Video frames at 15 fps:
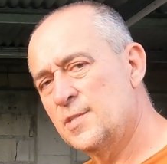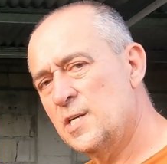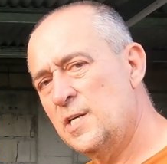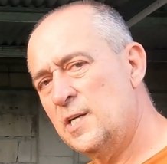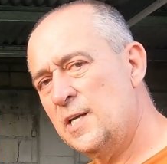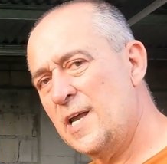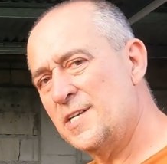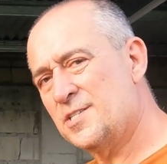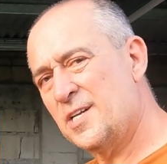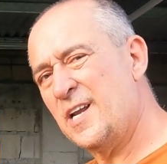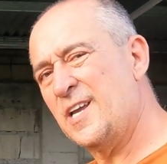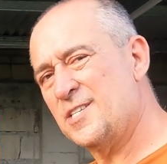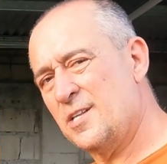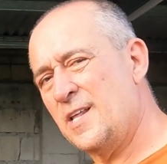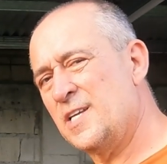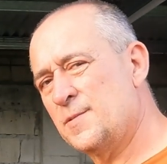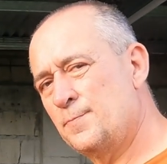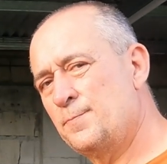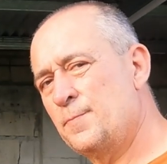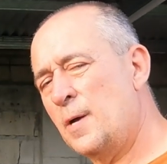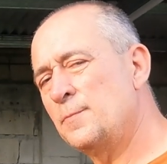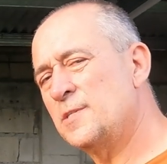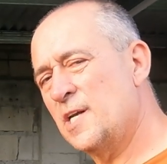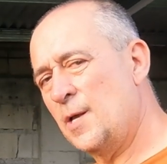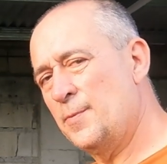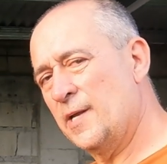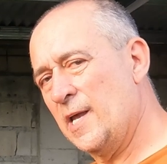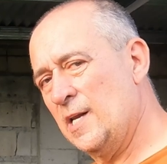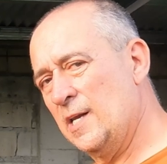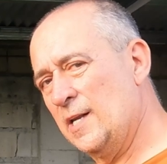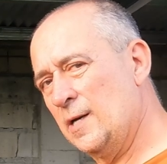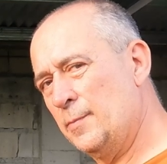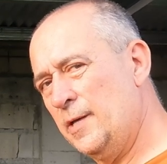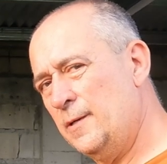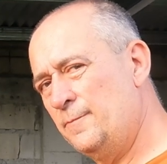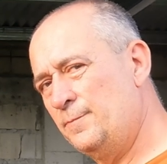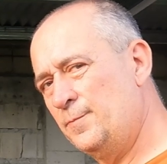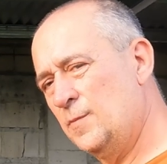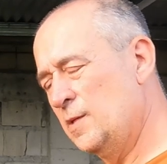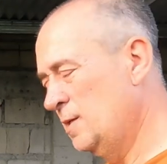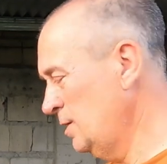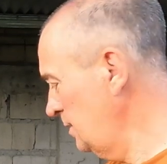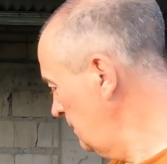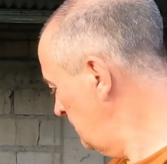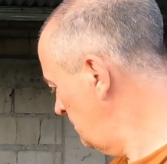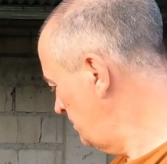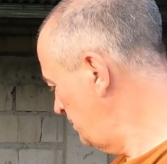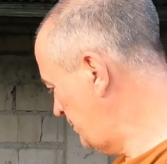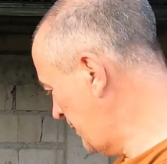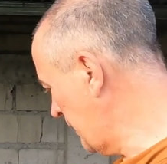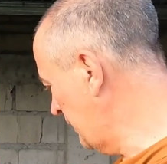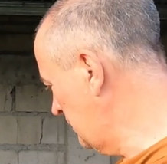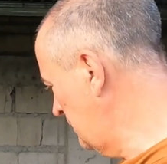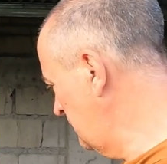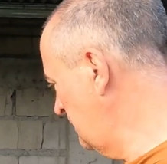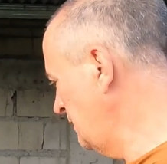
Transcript: Turned it yesterday, so that's bumped it up again a little bit, but